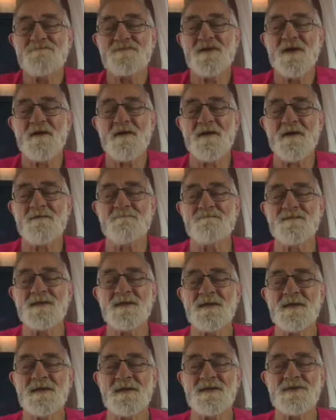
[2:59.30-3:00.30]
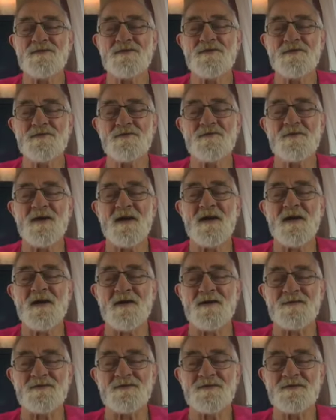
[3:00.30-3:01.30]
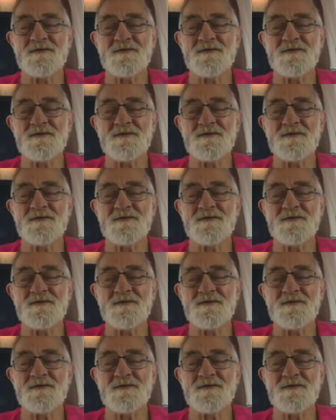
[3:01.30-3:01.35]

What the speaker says: time into your heart,